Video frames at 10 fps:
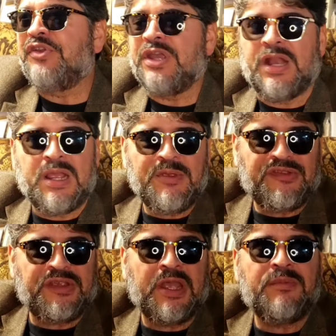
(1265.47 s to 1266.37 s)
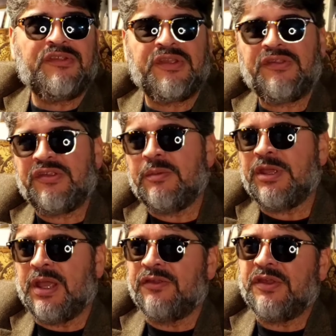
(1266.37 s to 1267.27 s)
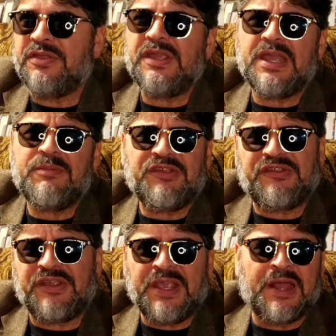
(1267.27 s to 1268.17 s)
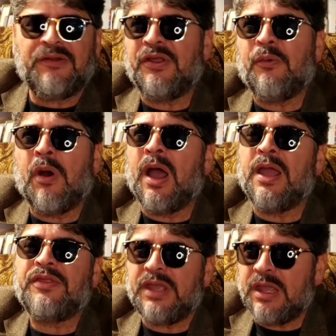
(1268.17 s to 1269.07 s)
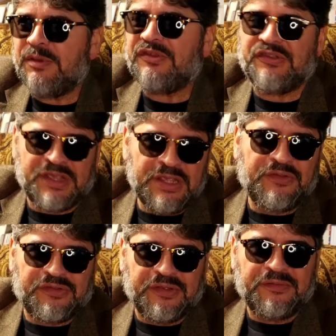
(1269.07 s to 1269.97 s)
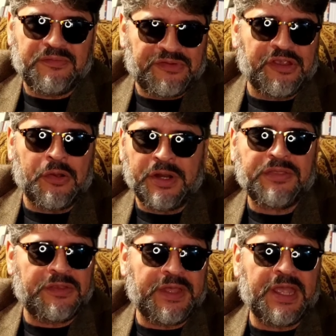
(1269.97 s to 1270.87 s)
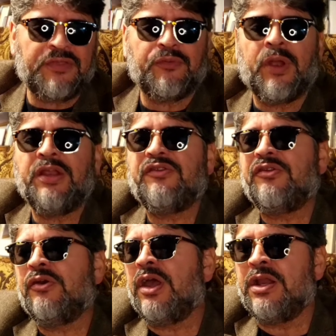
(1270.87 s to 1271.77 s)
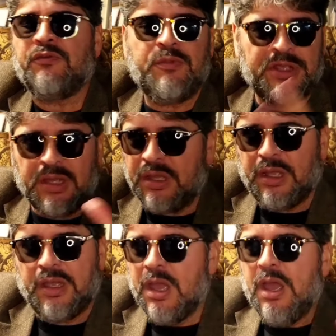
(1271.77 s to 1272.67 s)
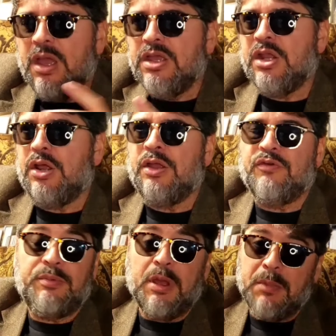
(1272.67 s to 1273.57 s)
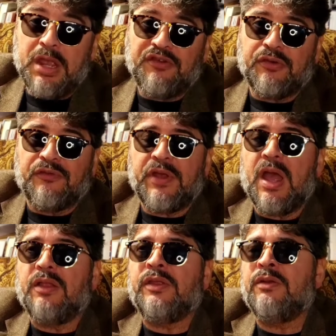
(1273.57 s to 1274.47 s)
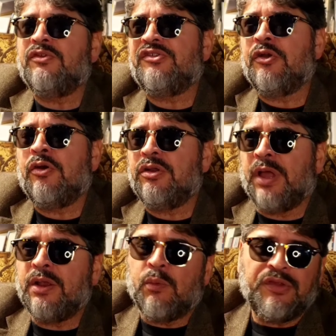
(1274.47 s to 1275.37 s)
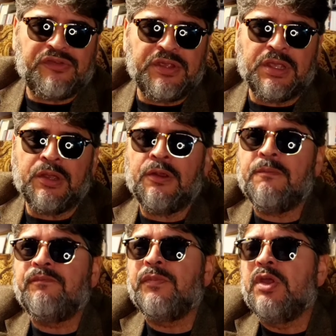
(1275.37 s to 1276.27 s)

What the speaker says: So you had ABC, NBC, CBS. I think ABC, I don't know why. I think ABC used to show it. I think they had the rights to it. And it would be it would be a major event. They would show it like once a year.